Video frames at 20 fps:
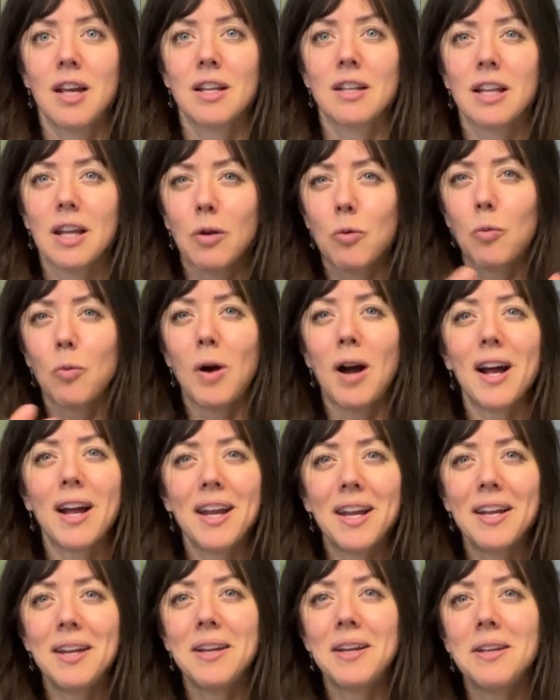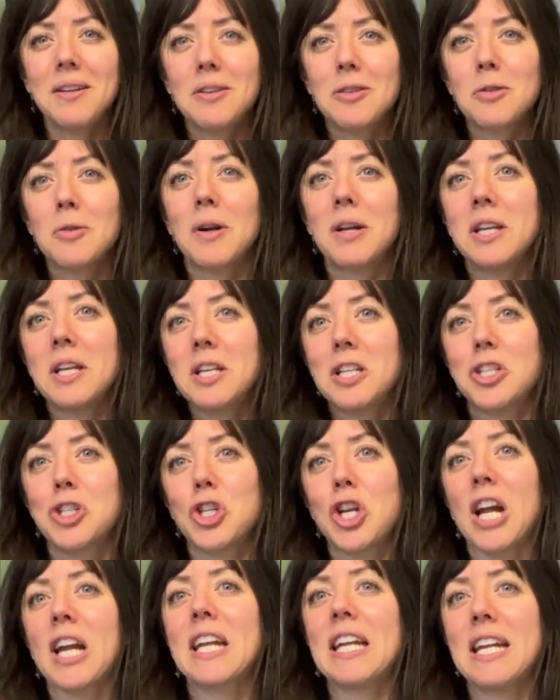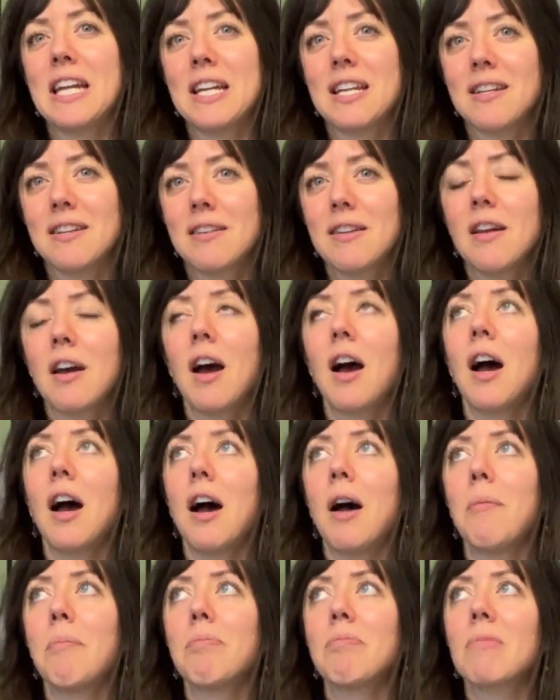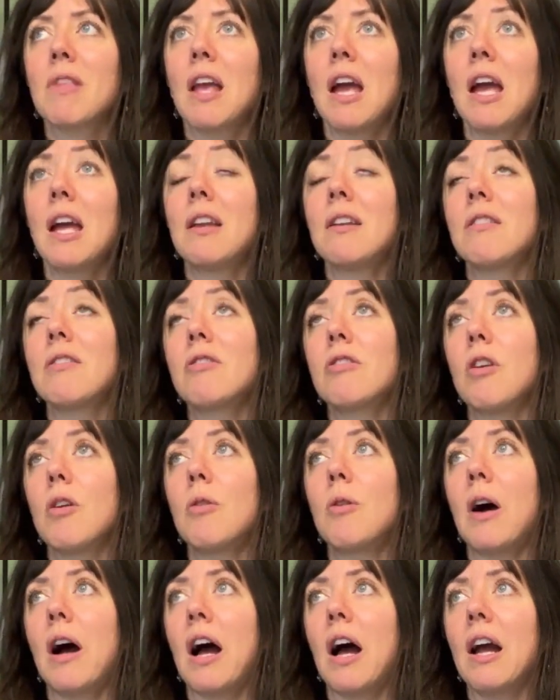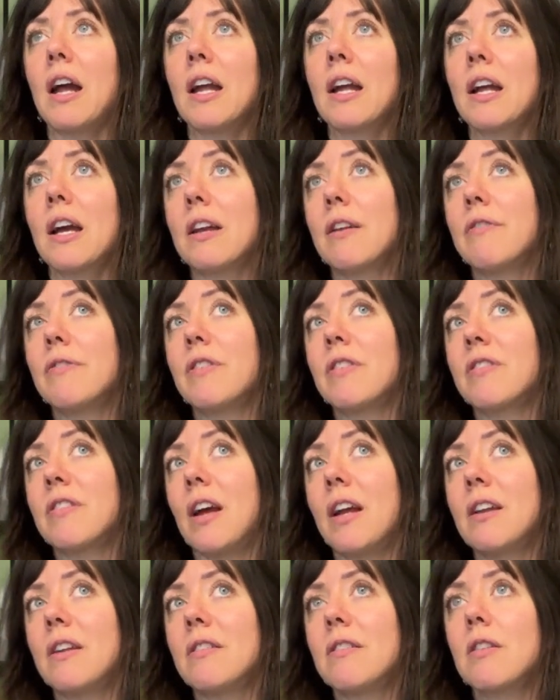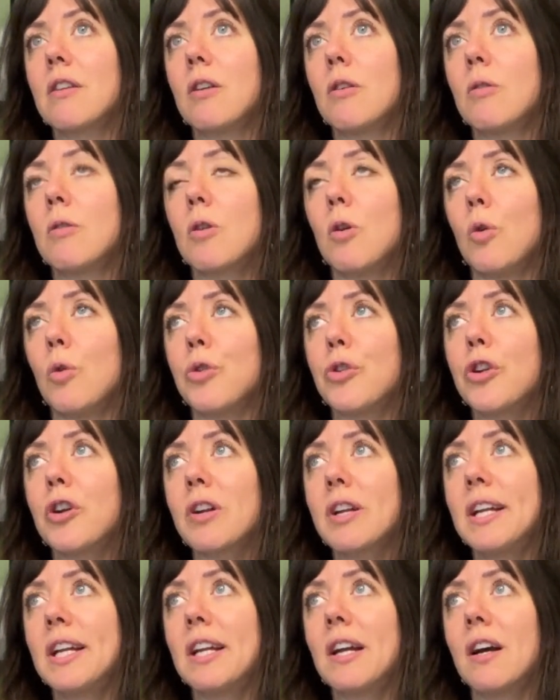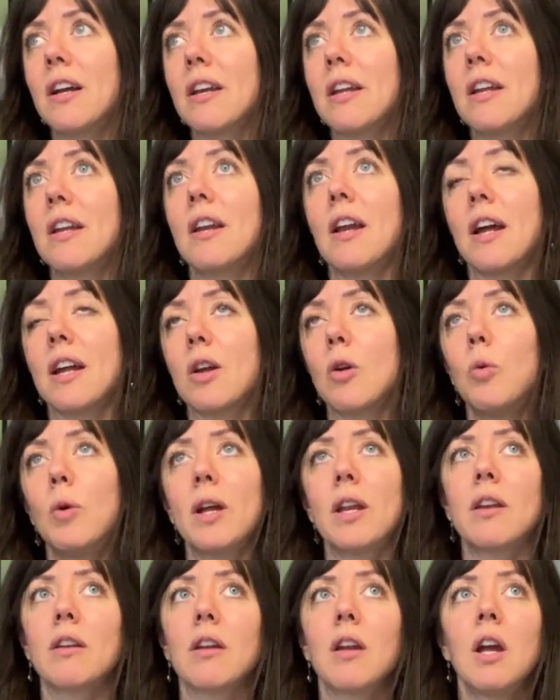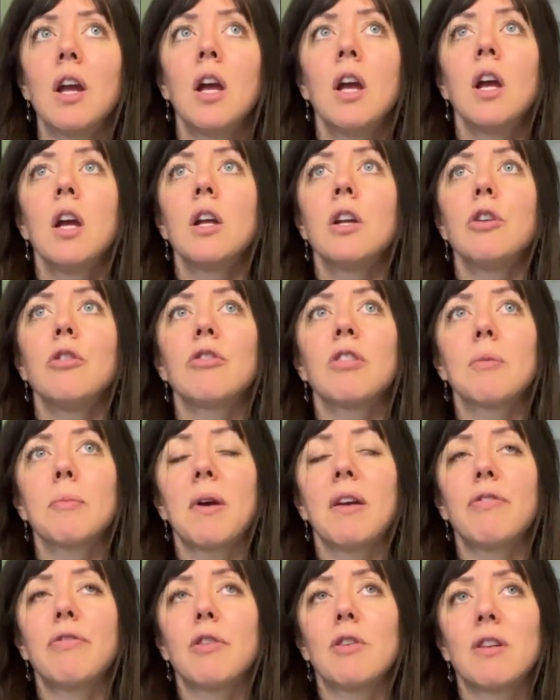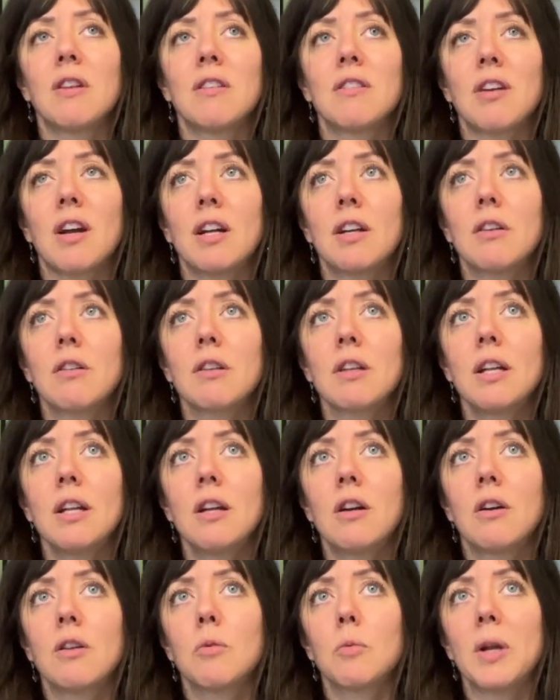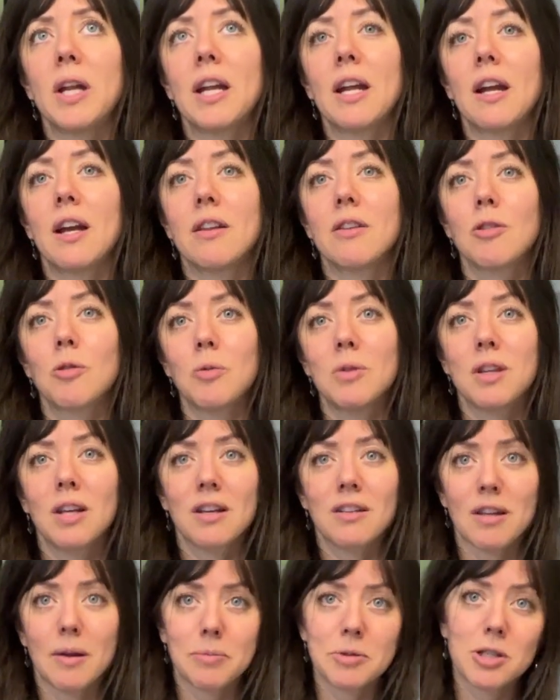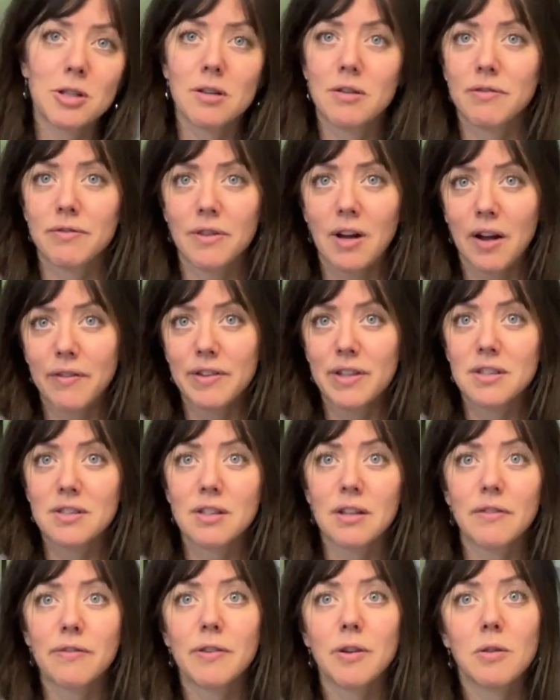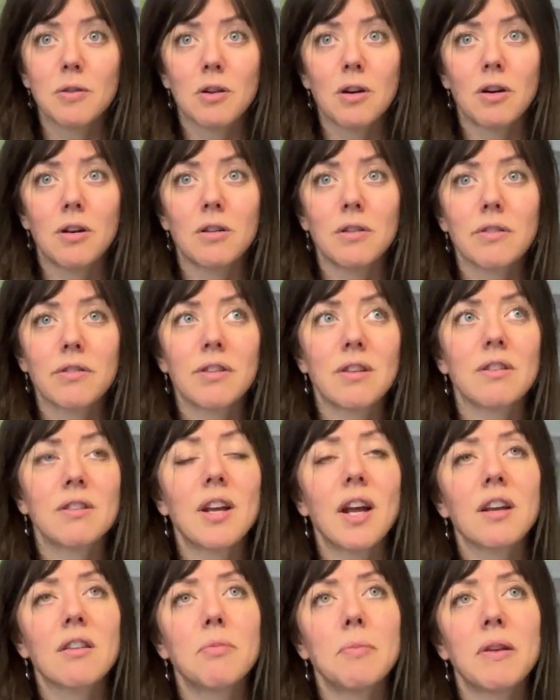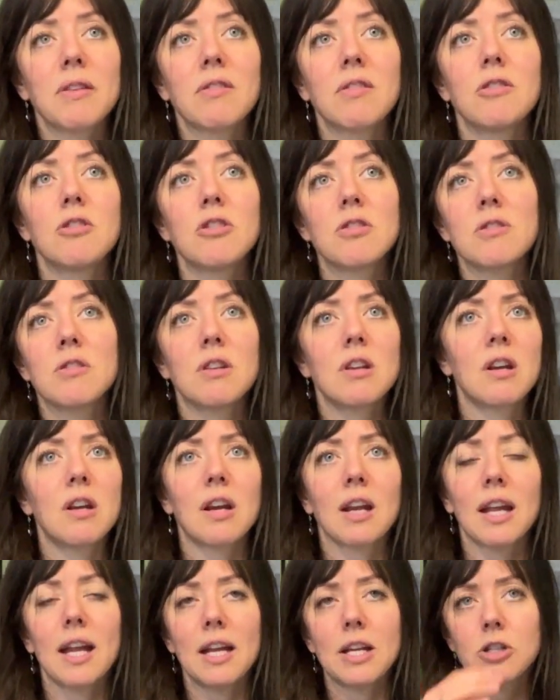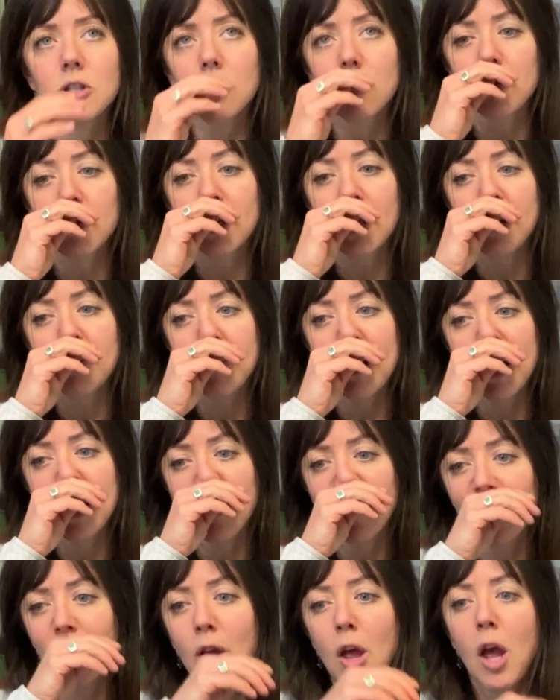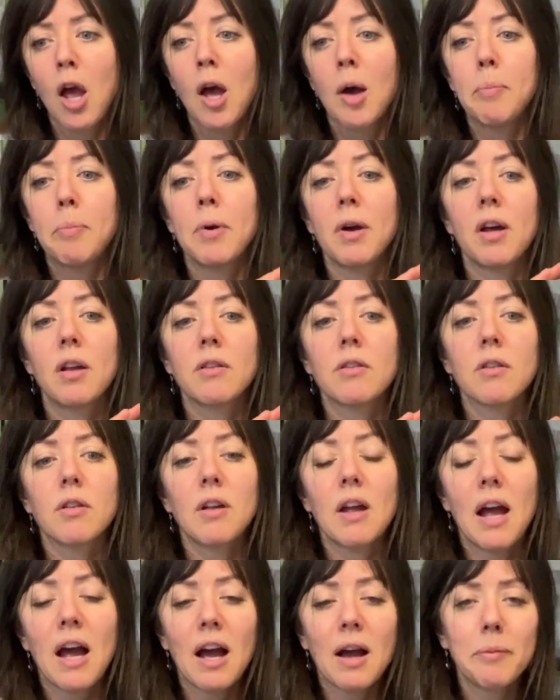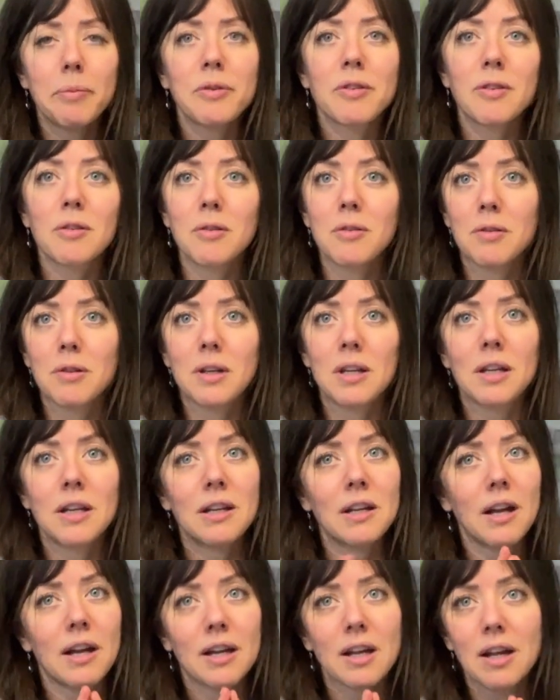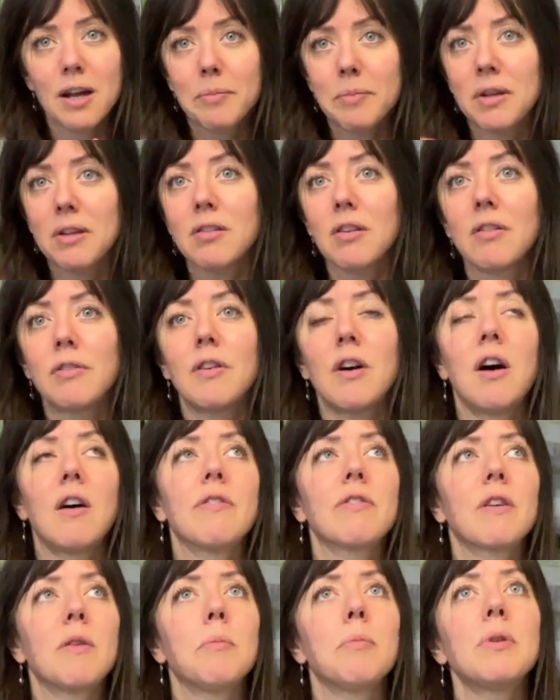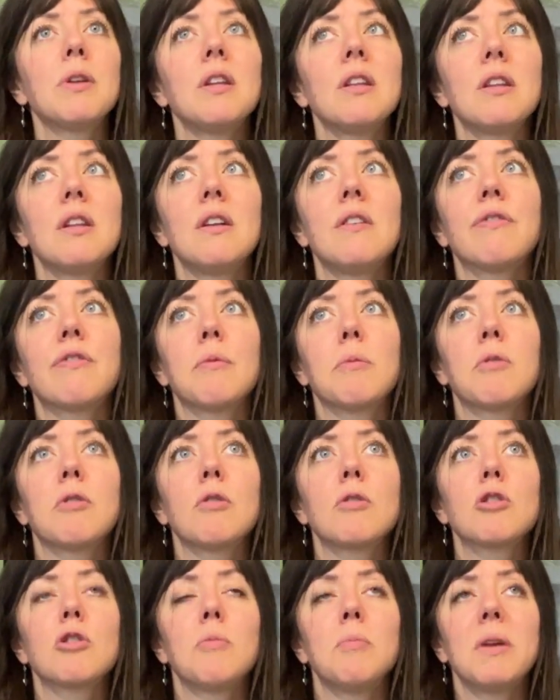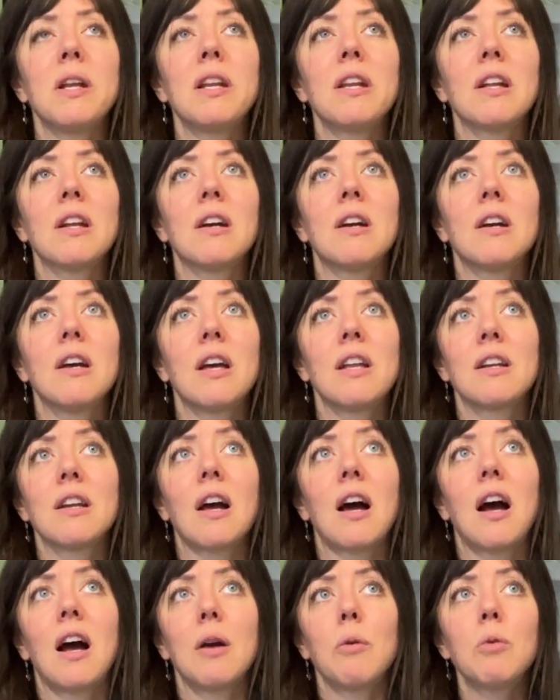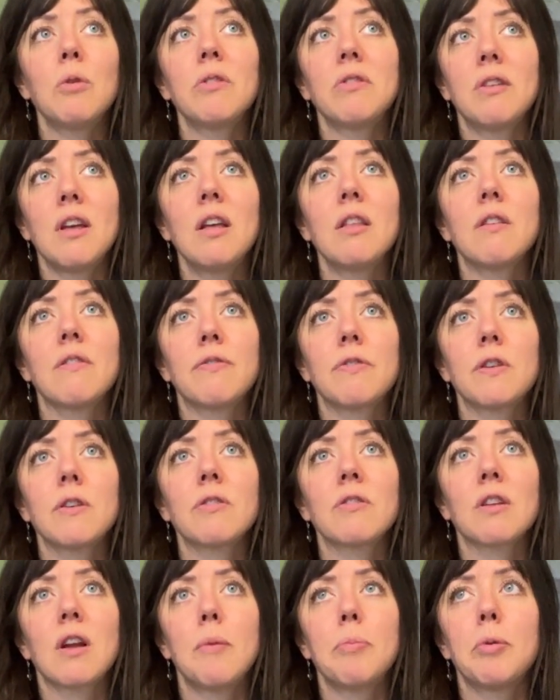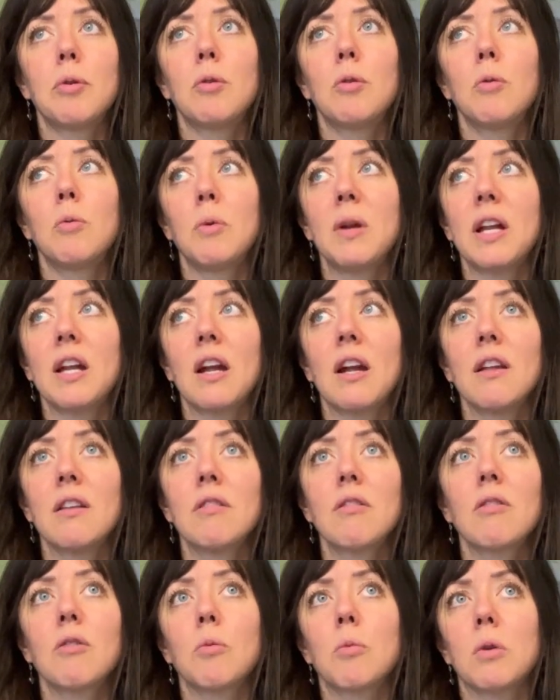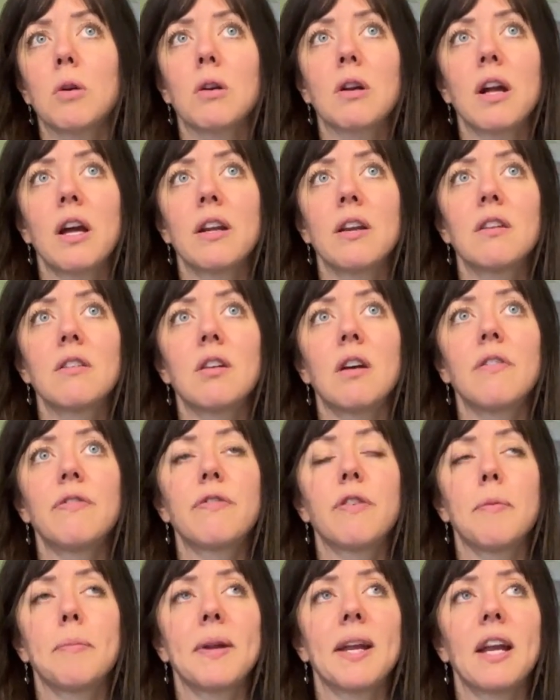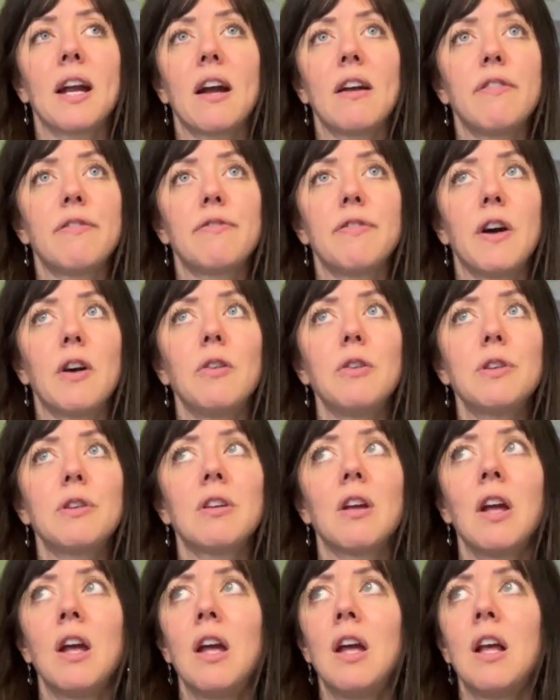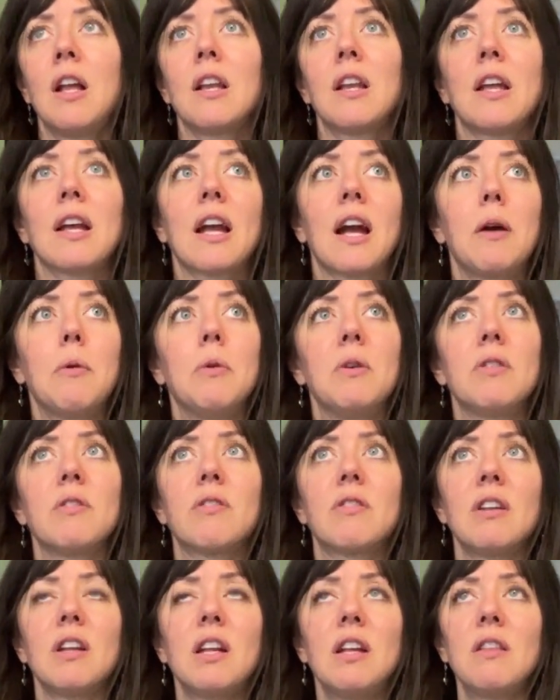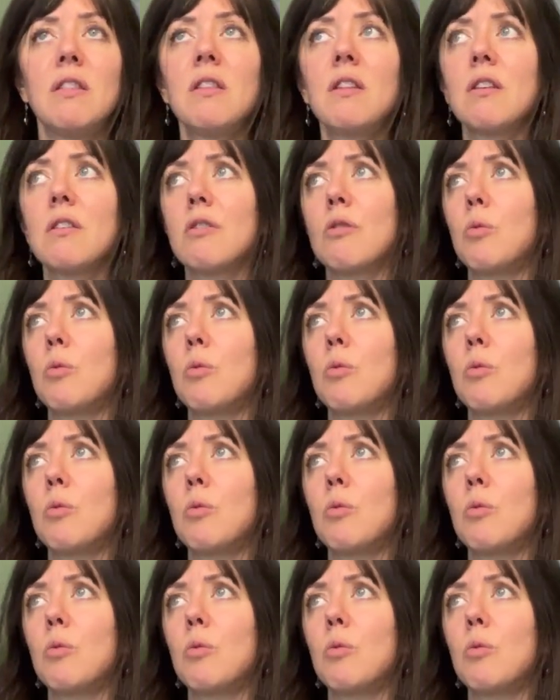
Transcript: Like, why do I need to check in? And so I kind of decided to go cold turkey on it. I quit using my phone entirely on weekends, with the exception of obviously phone calls and text messages and an occasional email. But absolutely, I cut myself off completely from social media. And I will say the first couple weekends were kind of tough for me. I felt like I was in this